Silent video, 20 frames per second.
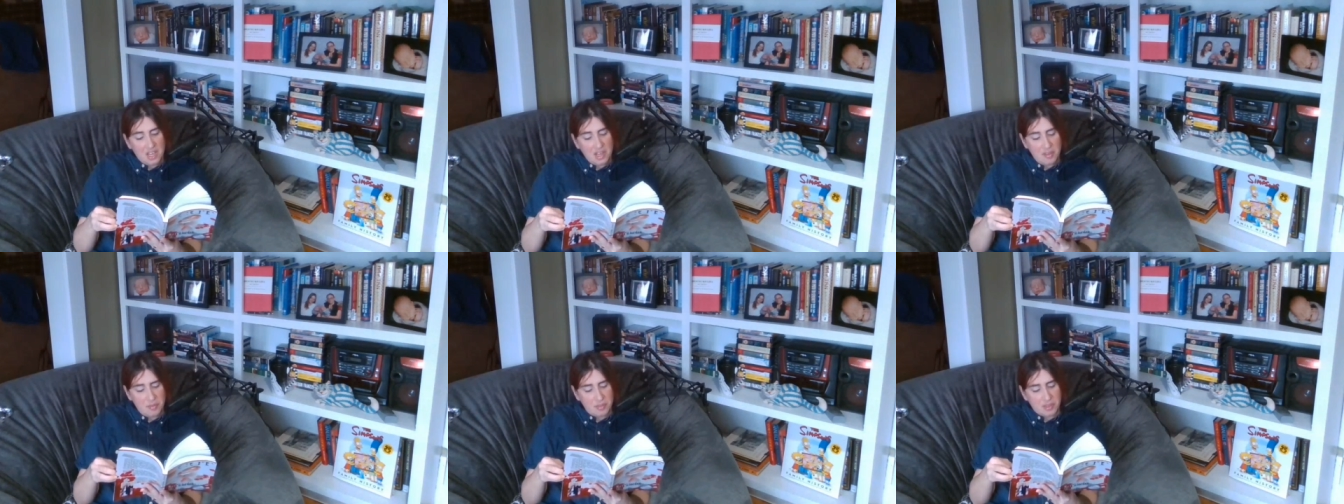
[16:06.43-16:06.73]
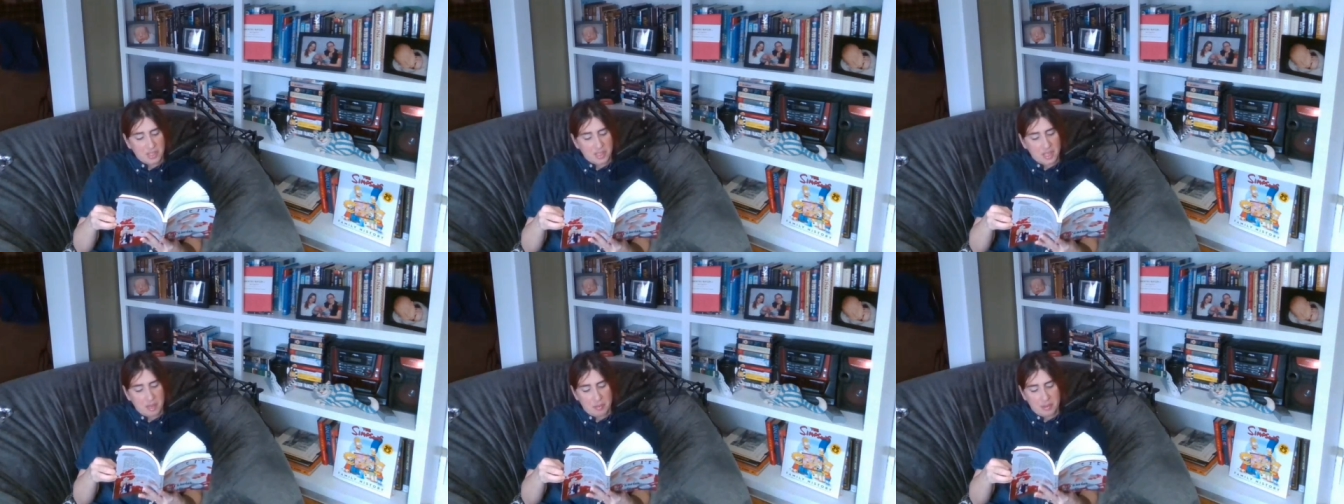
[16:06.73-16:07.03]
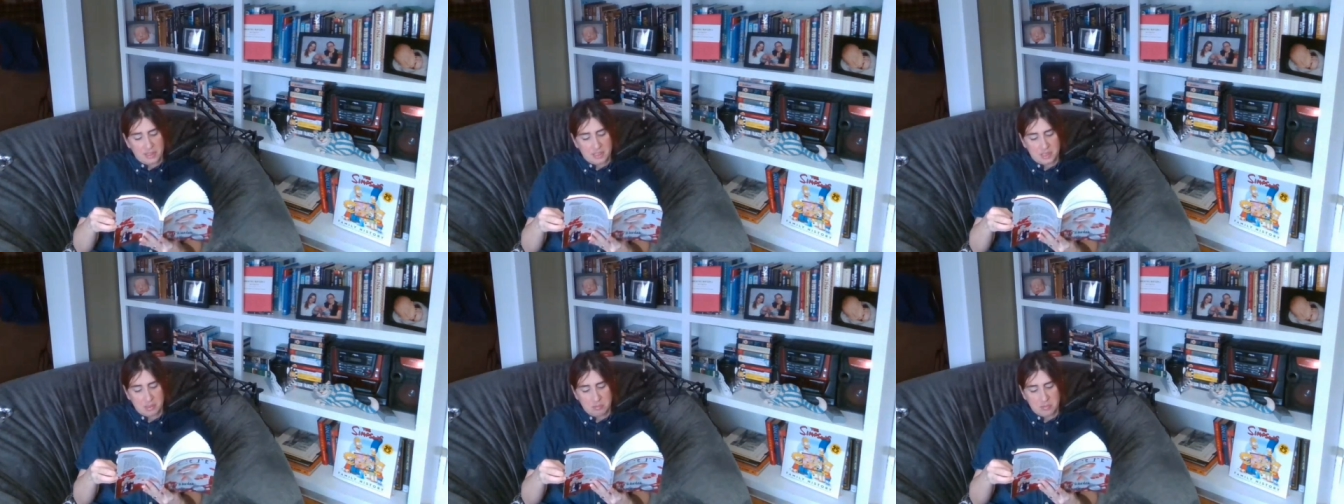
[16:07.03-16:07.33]
I feel that
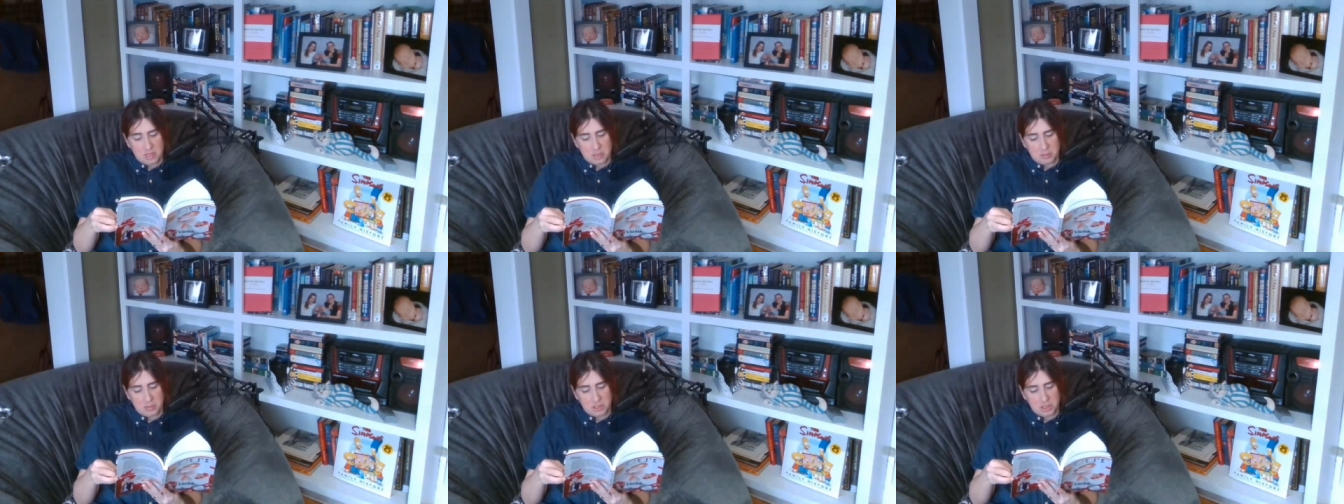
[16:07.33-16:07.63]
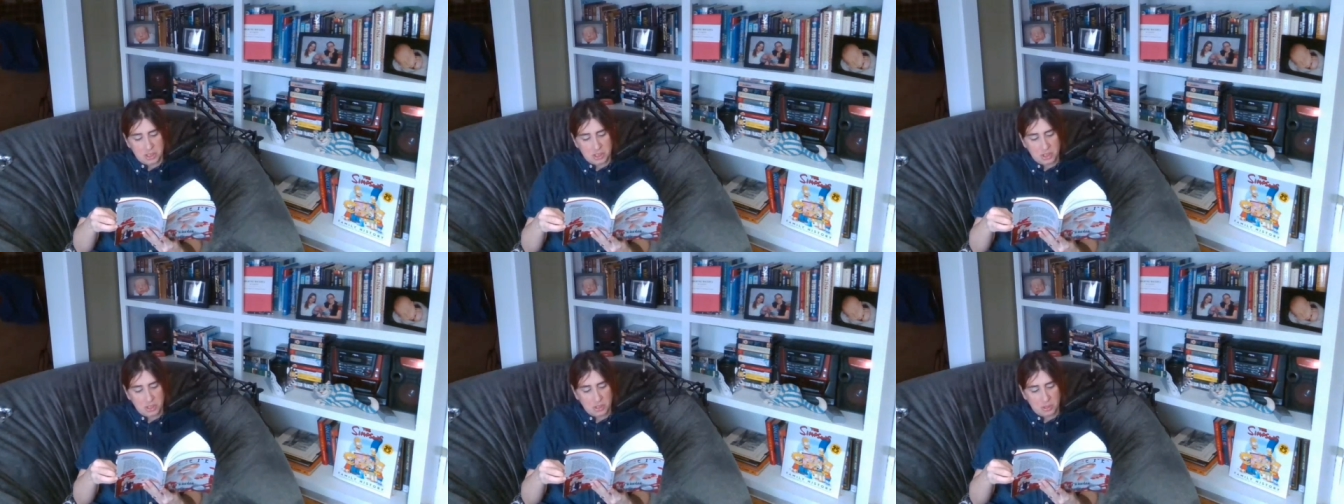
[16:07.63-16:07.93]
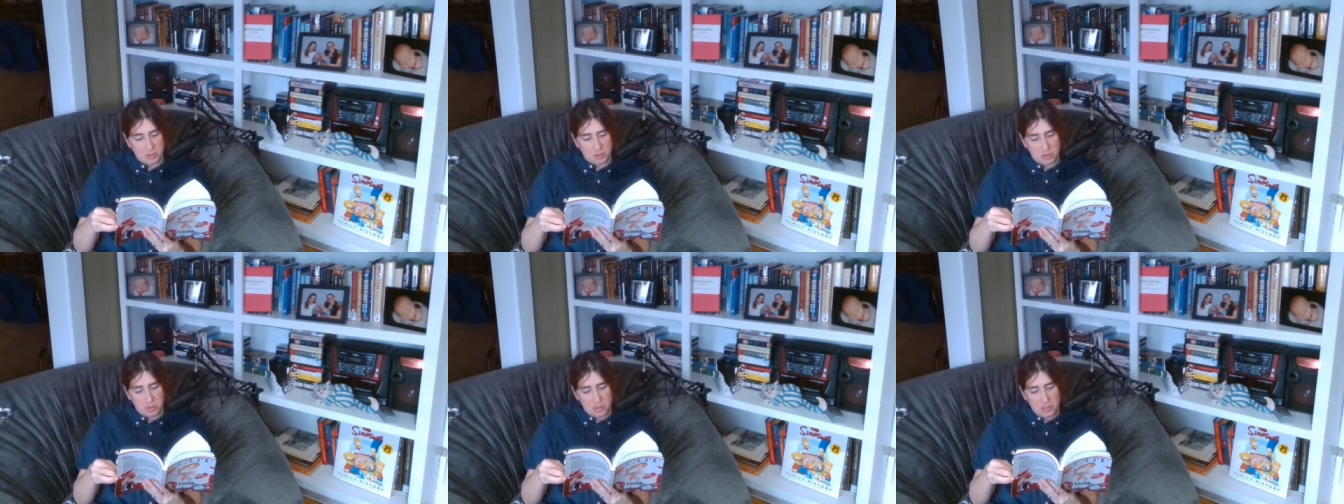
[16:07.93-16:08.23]
way sometimes
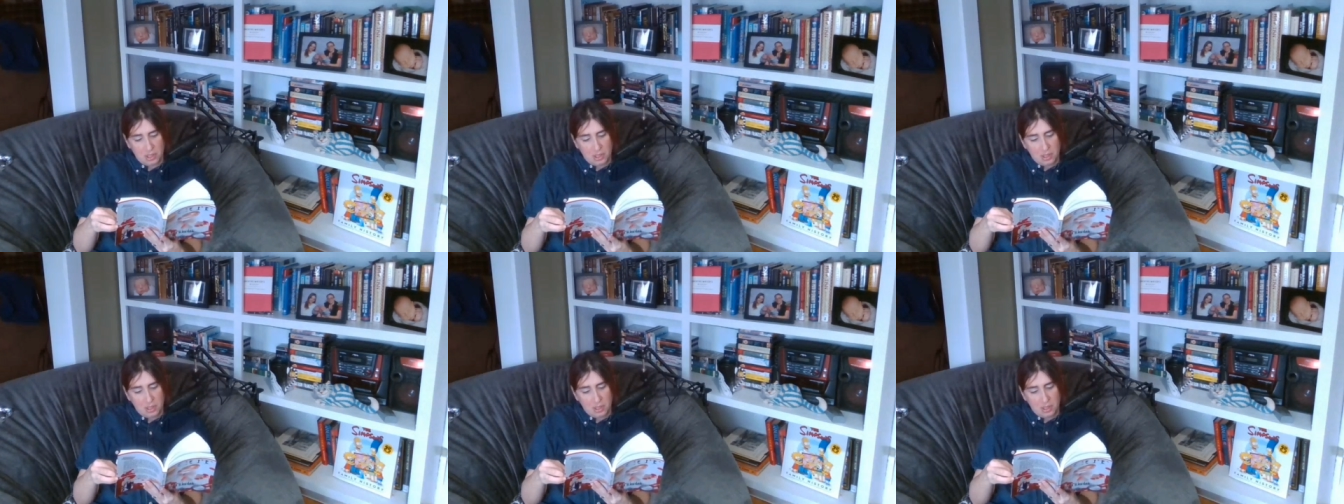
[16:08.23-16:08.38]
too.